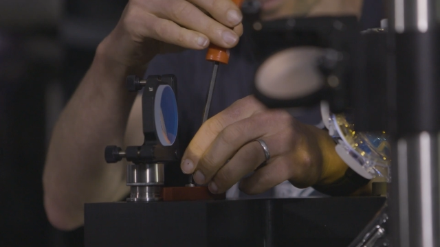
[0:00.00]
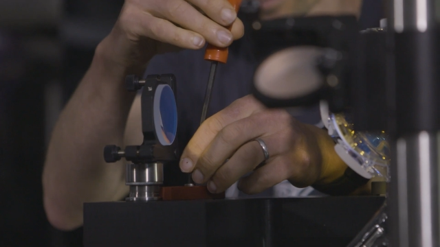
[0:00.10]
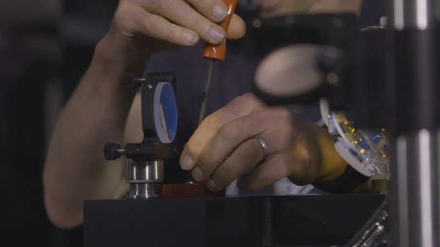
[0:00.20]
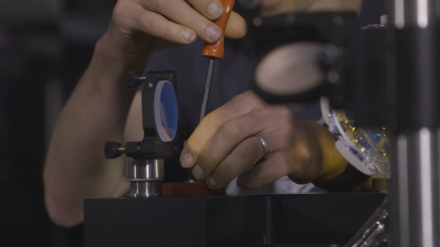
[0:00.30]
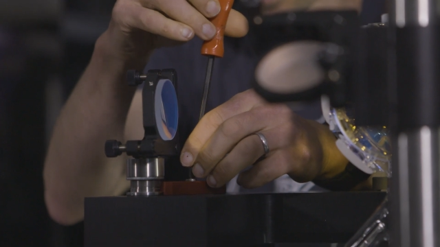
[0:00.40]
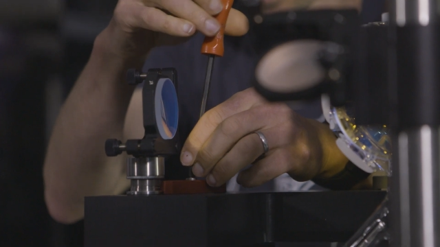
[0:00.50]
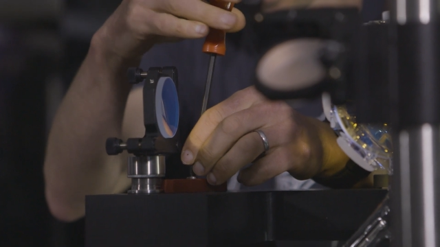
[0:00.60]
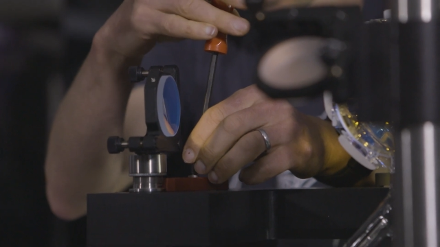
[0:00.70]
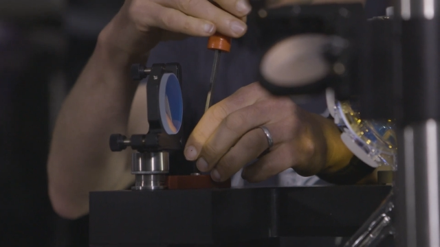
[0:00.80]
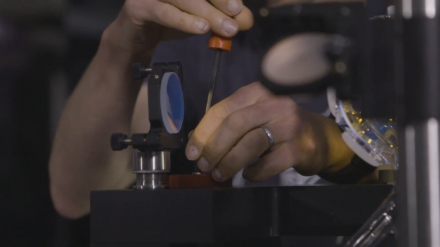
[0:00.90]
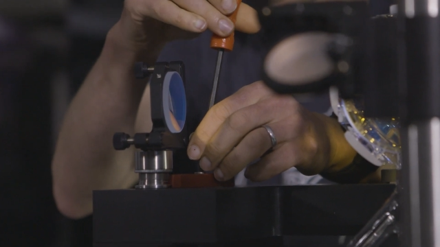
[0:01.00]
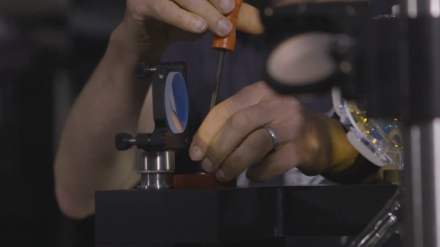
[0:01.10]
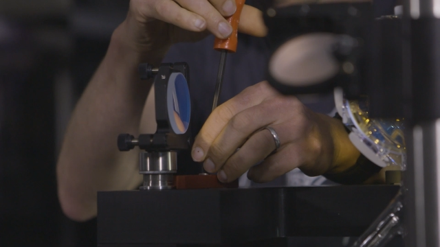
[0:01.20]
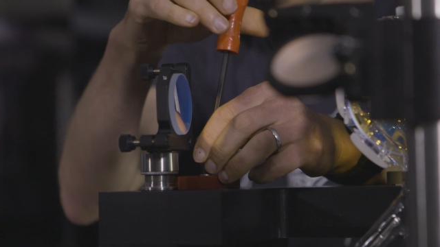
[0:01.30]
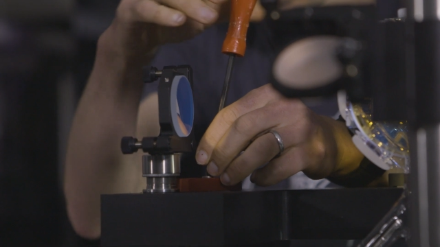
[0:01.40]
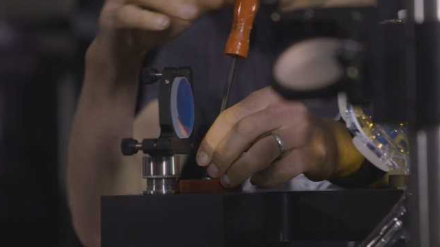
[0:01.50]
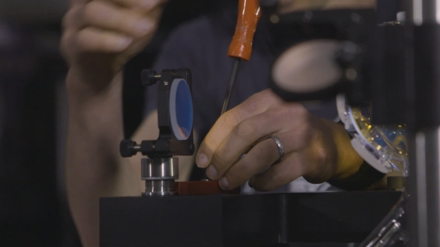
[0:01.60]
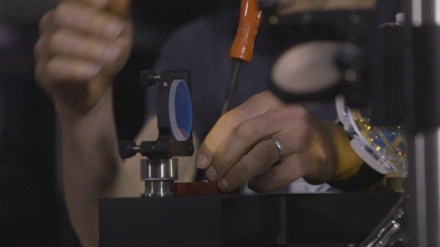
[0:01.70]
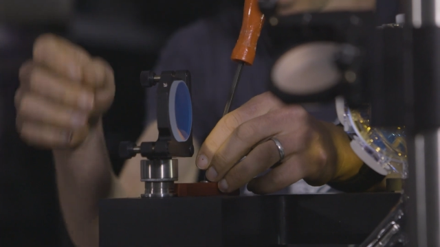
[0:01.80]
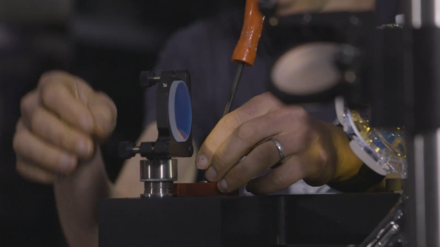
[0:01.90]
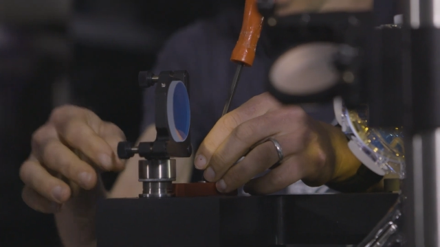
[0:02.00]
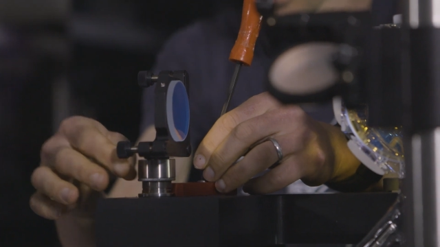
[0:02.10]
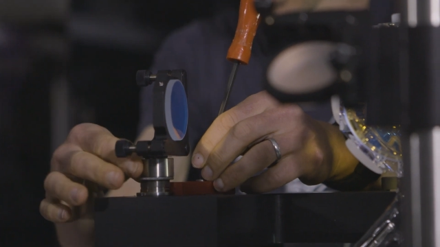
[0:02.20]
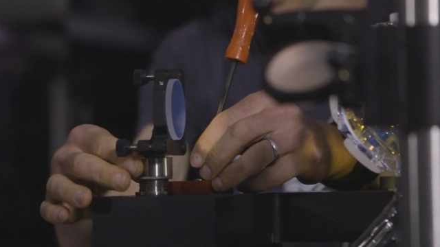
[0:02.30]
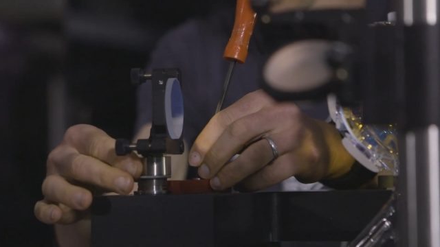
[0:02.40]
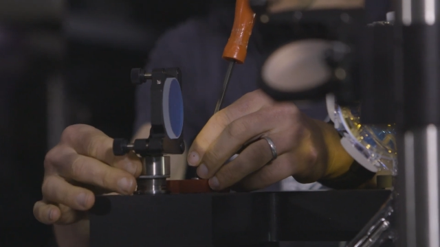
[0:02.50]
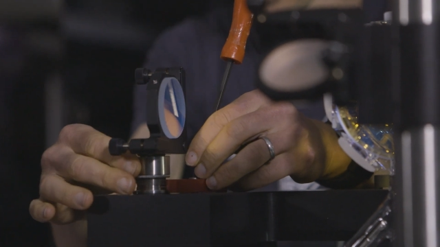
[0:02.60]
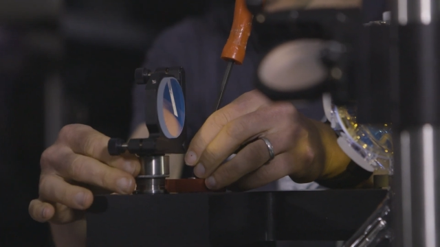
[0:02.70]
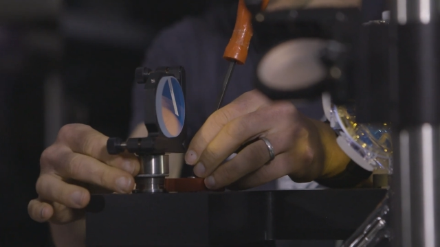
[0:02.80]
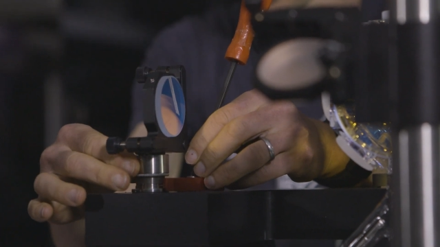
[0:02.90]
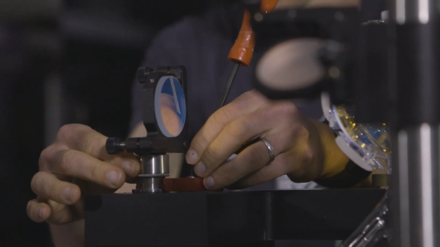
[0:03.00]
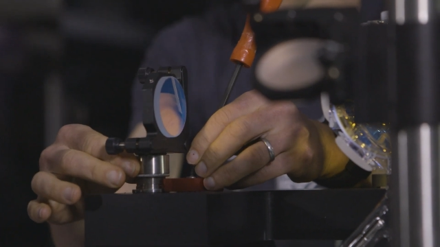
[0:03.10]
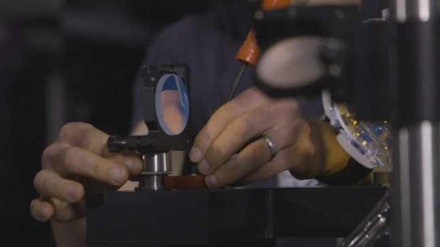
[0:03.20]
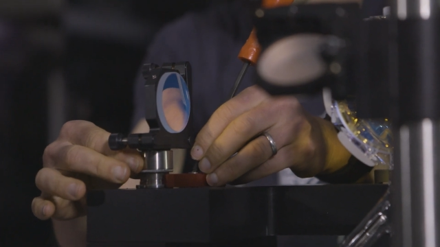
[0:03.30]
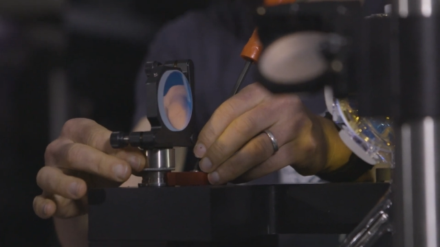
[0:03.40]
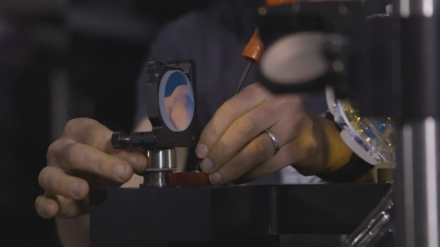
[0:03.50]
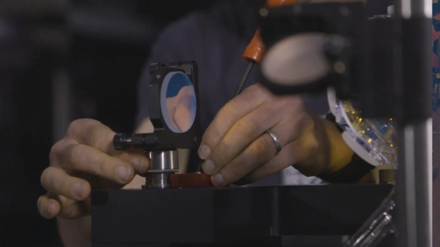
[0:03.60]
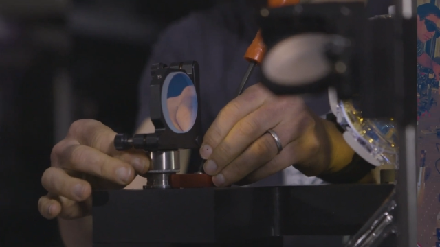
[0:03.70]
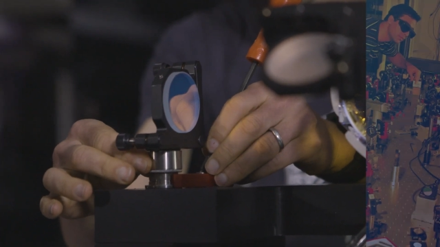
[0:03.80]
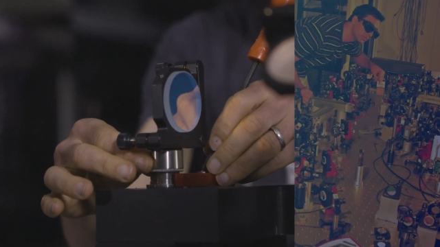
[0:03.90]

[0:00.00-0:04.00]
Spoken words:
(no speaker visible)